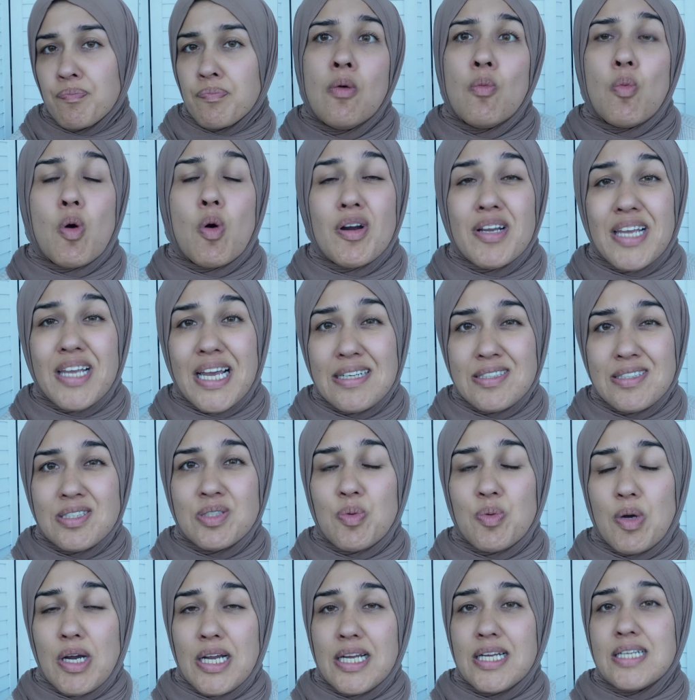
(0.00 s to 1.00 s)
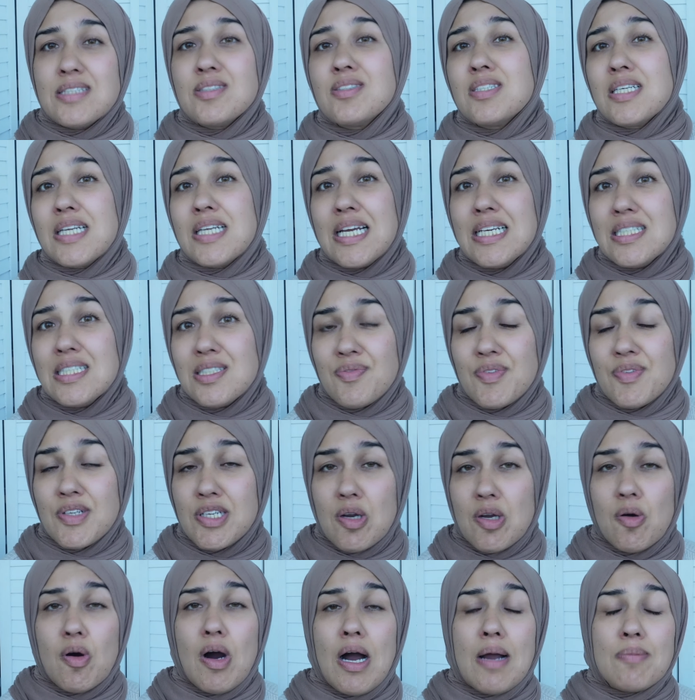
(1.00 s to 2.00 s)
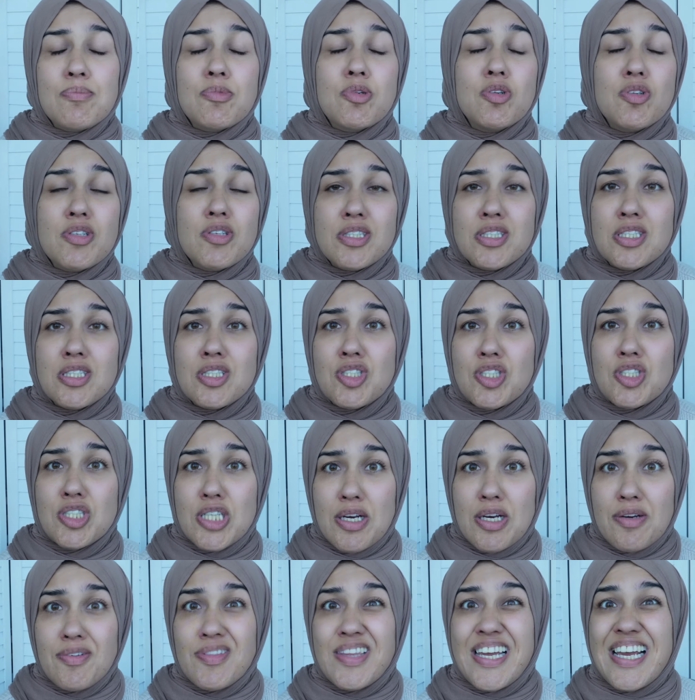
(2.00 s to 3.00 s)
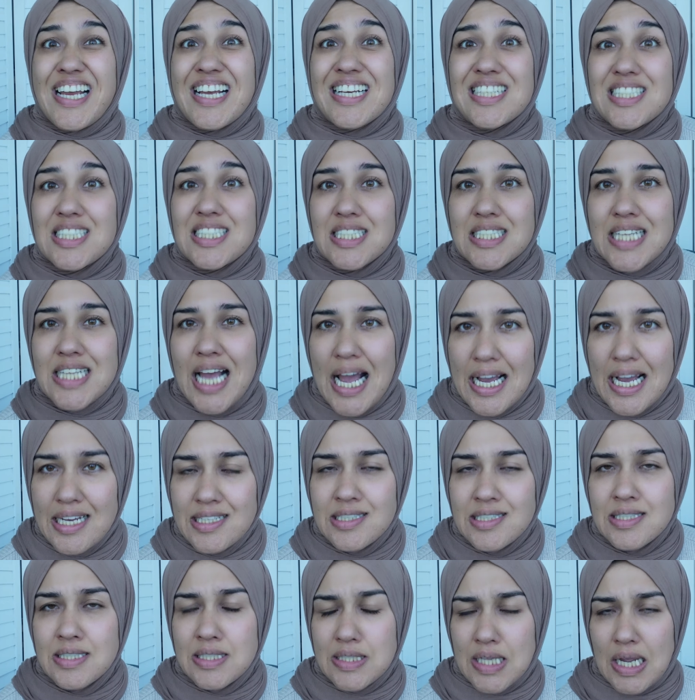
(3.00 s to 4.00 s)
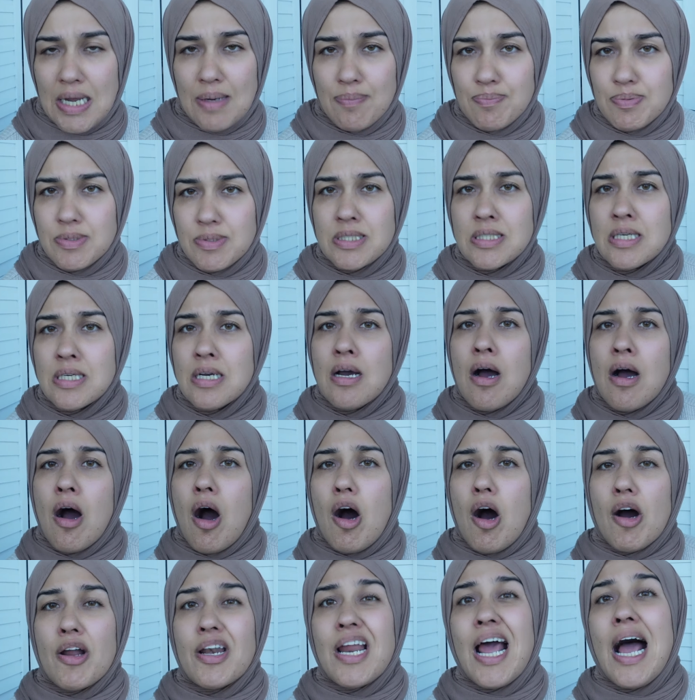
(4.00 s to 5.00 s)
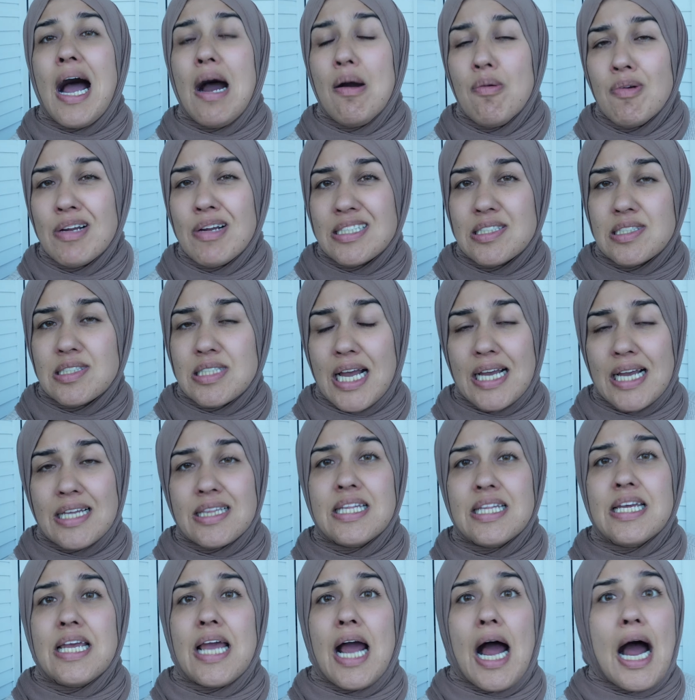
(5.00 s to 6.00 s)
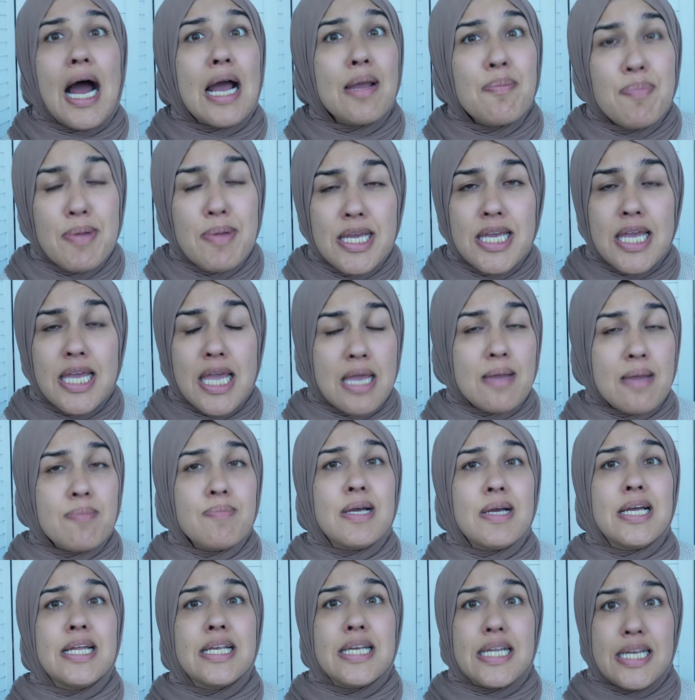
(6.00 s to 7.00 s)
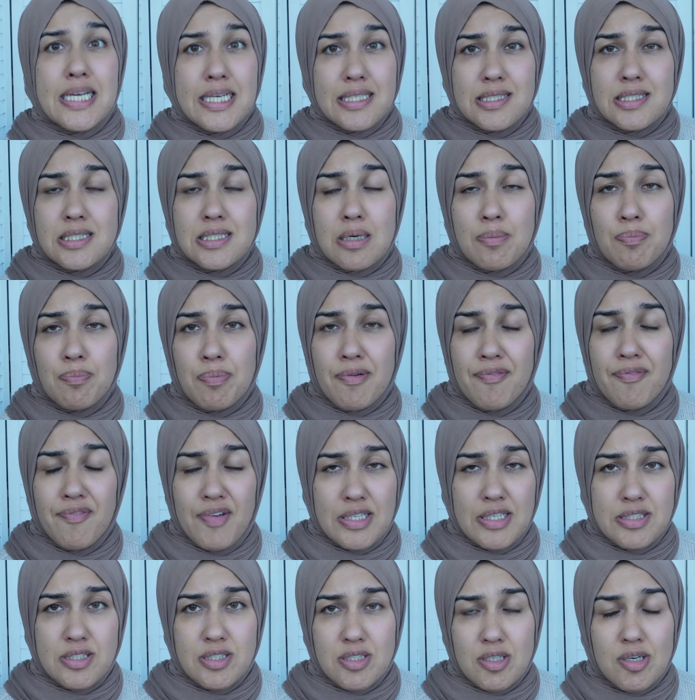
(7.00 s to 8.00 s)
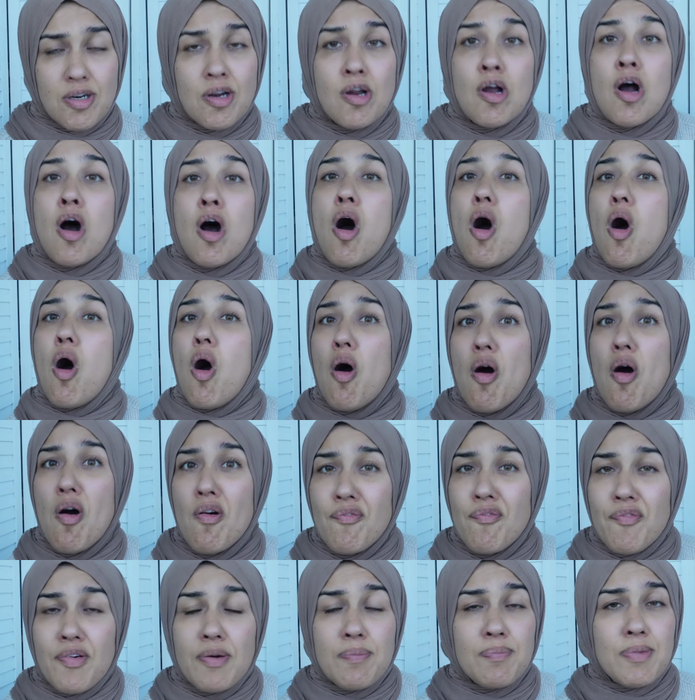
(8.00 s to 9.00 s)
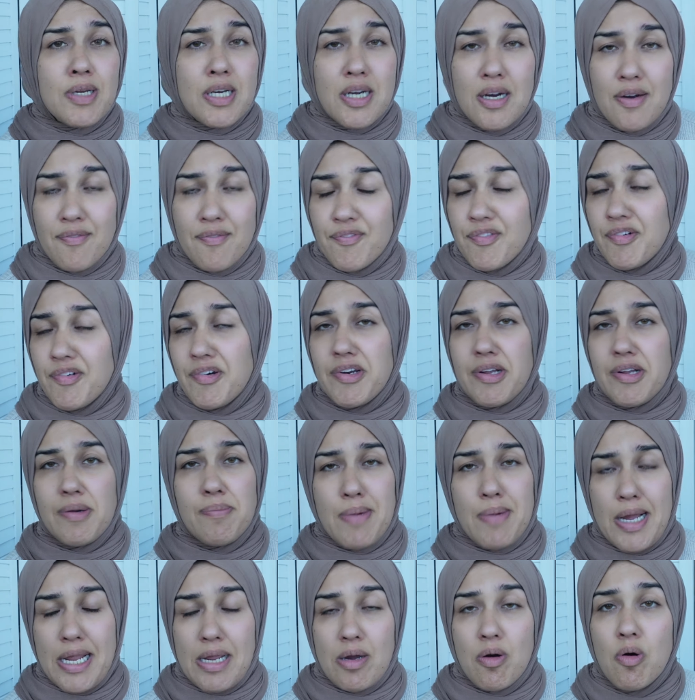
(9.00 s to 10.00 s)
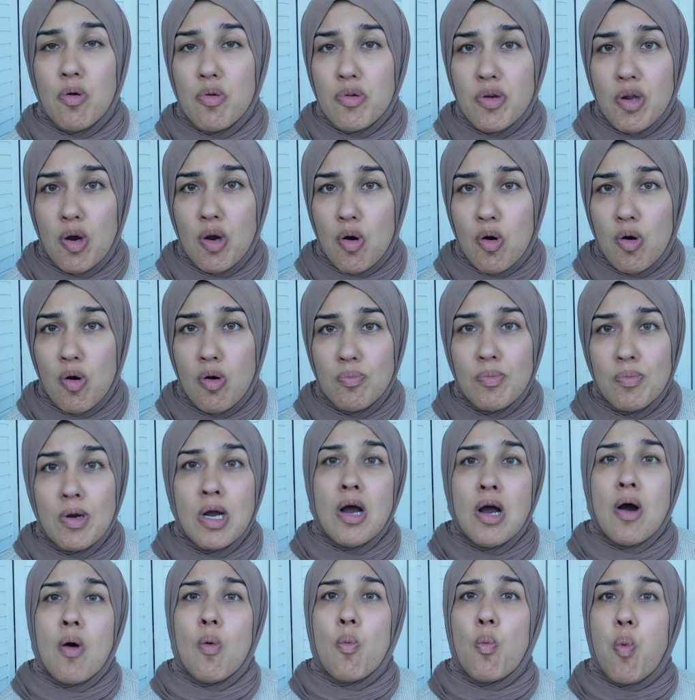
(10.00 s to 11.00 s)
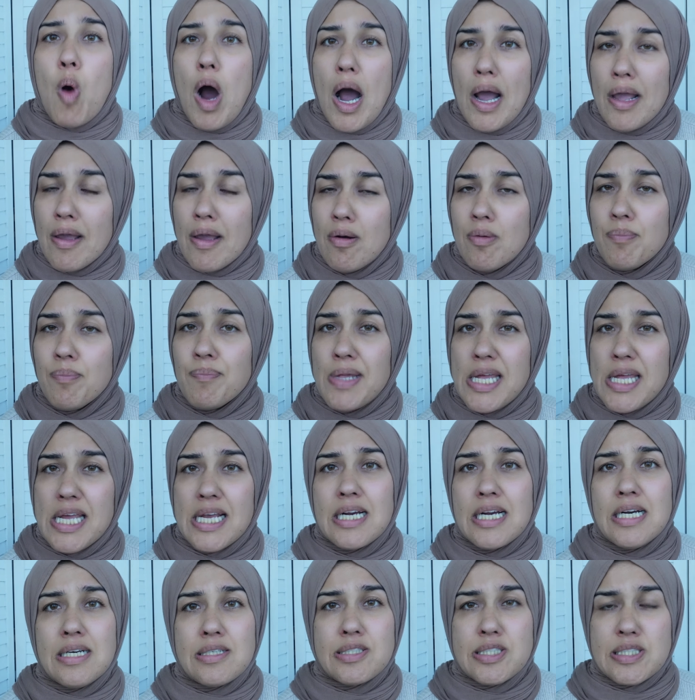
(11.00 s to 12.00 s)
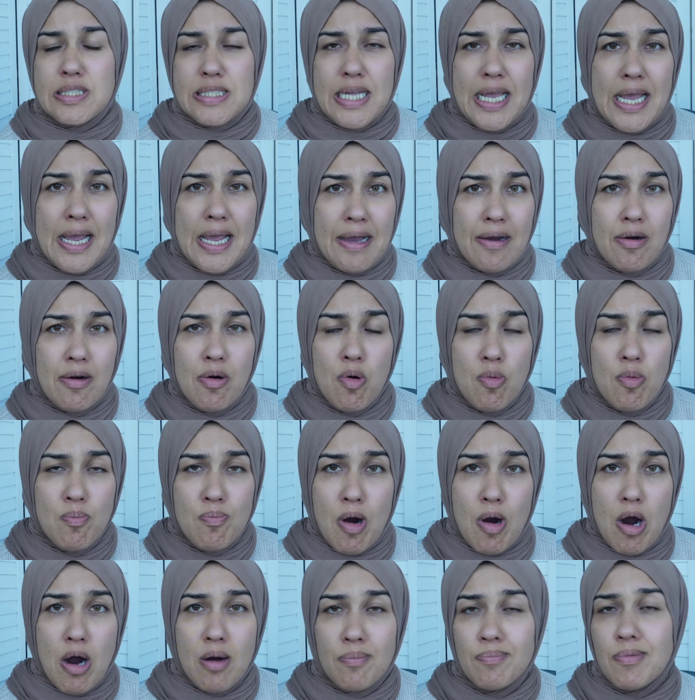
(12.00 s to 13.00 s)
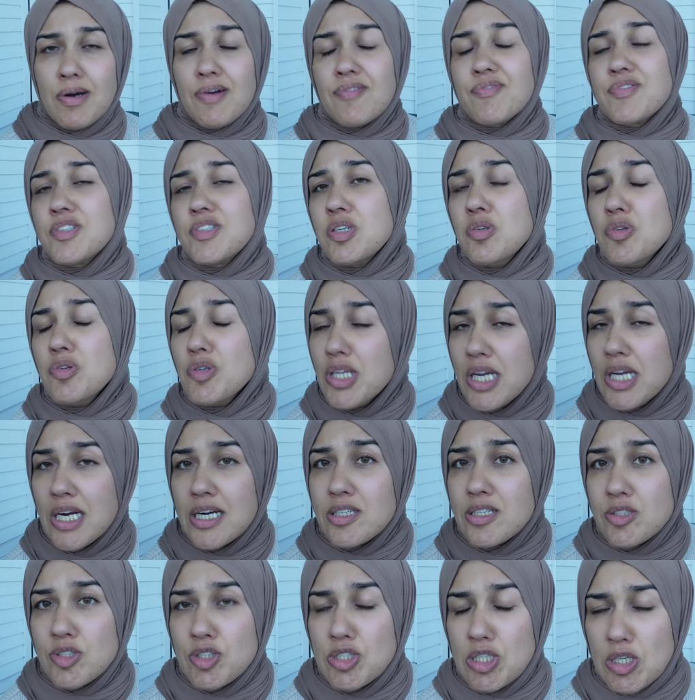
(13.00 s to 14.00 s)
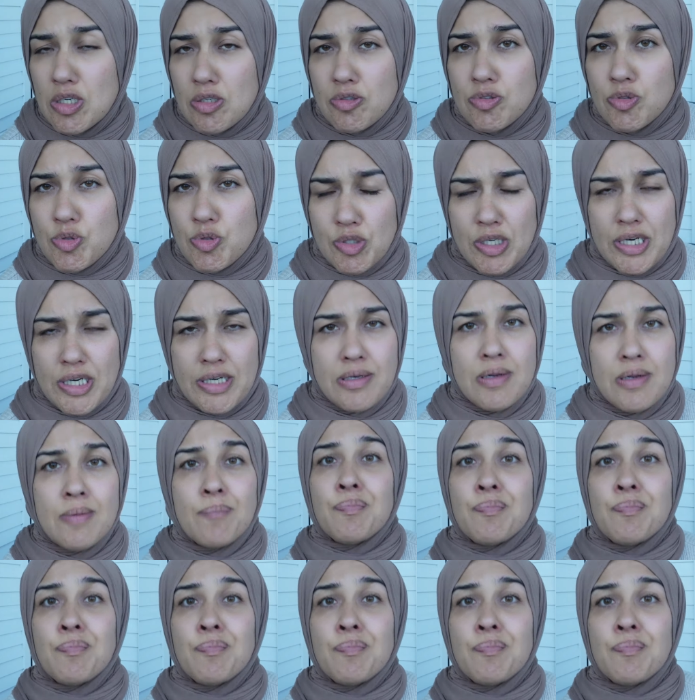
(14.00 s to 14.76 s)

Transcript: Well, guess what? In today's video, I'm going to share the exact steps on how exactly I became an E S L professor all from the comfort of my own home while being a stay-at-home mom of two young children.